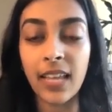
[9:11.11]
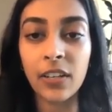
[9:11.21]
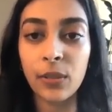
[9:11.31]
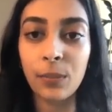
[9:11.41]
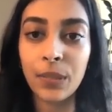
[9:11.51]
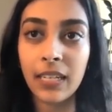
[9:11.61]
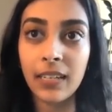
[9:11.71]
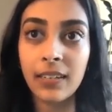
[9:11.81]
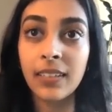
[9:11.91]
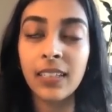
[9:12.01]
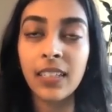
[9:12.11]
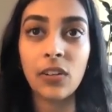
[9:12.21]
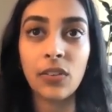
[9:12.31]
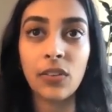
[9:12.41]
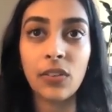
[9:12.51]
that could be you
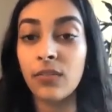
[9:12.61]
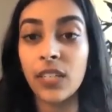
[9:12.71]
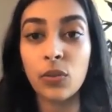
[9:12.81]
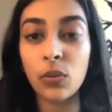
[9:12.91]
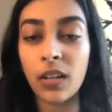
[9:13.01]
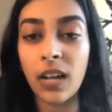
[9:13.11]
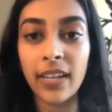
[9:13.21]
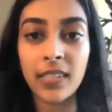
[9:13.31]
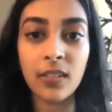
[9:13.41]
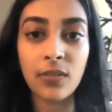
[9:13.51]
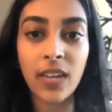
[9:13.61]
know the individual kinds of